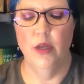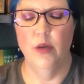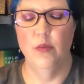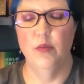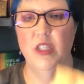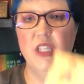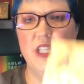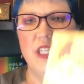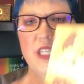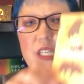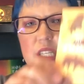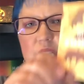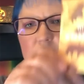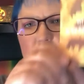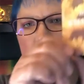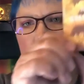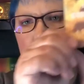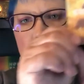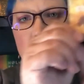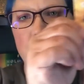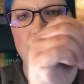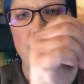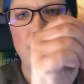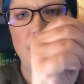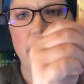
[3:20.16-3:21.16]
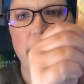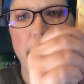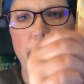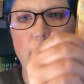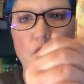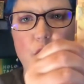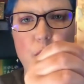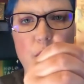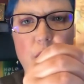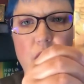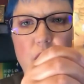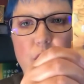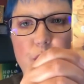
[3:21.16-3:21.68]
This is the
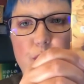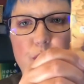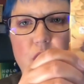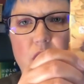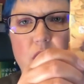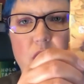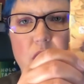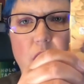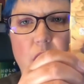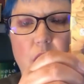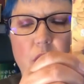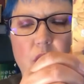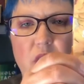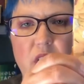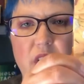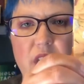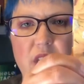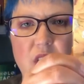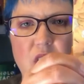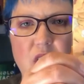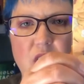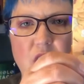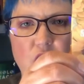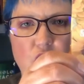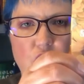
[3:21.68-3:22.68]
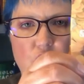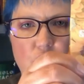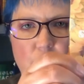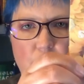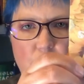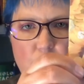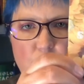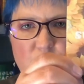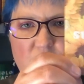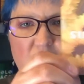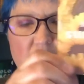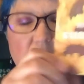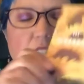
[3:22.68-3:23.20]
ColourPop Little Ray of Sunshine
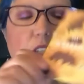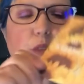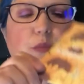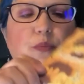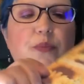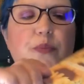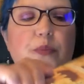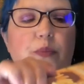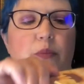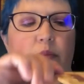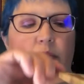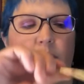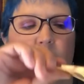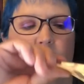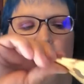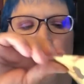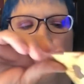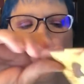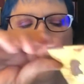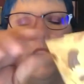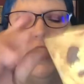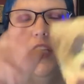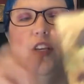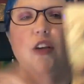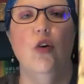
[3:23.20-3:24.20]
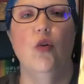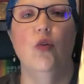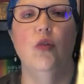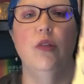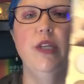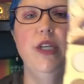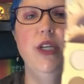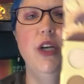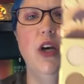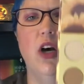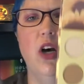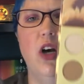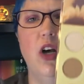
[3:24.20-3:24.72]
palette. It's the only
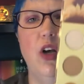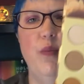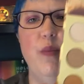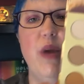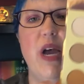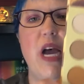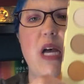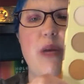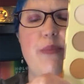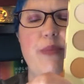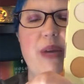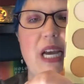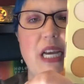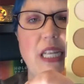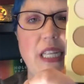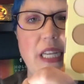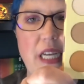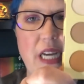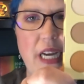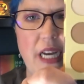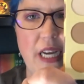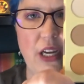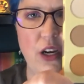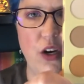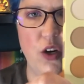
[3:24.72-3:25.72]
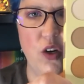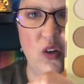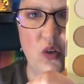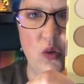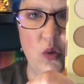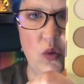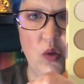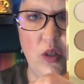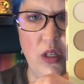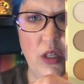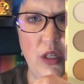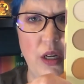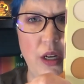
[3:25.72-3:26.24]
all matte palette I
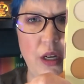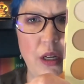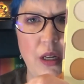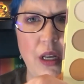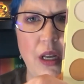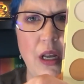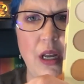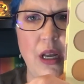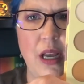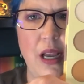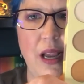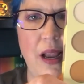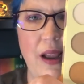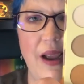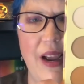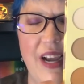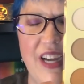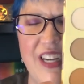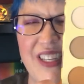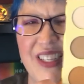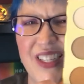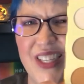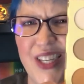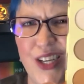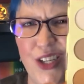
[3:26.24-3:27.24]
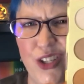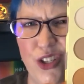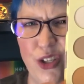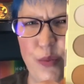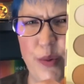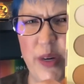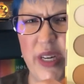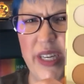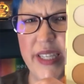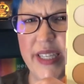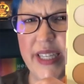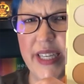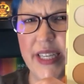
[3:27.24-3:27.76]
own, and it's kind of
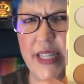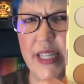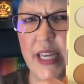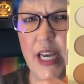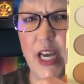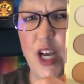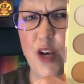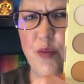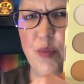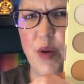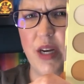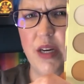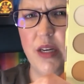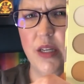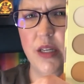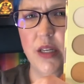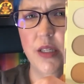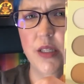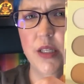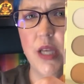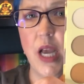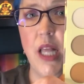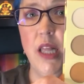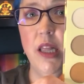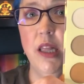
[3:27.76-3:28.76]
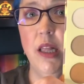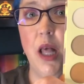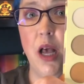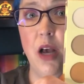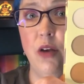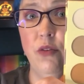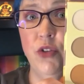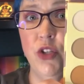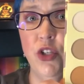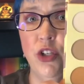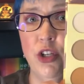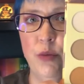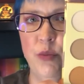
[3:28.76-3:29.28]
surprising that I bought it because I love
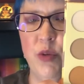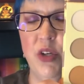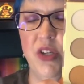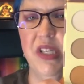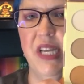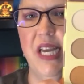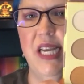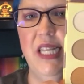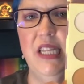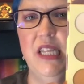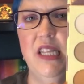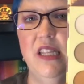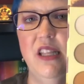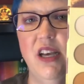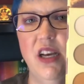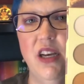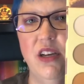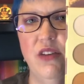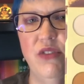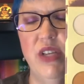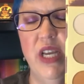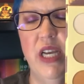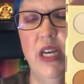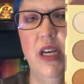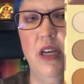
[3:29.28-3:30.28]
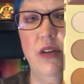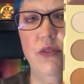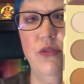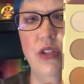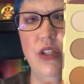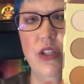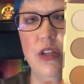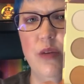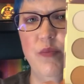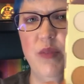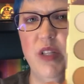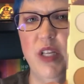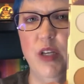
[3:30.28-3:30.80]
shimmers. I love to have
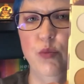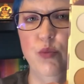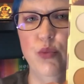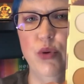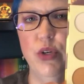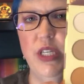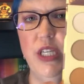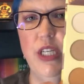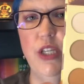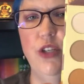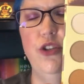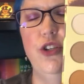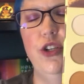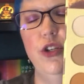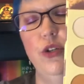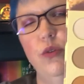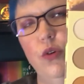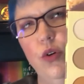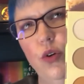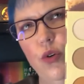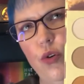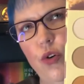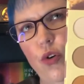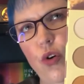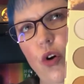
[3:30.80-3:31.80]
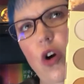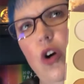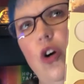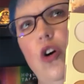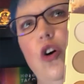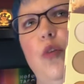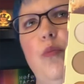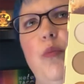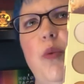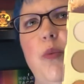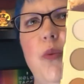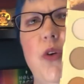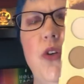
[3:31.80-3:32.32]
something pretty, a
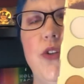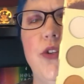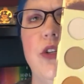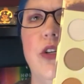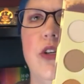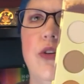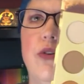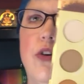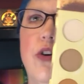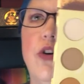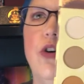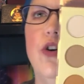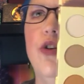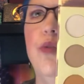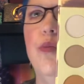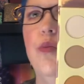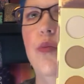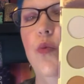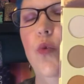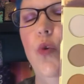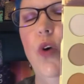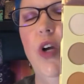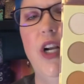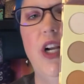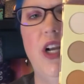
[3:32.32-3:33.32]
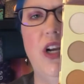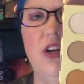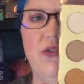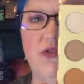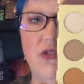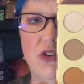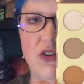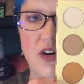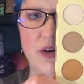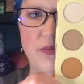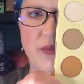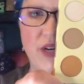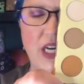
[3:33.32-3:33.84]
duochrome, a multichrome, whatever
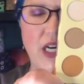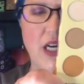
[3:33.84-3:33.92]
on my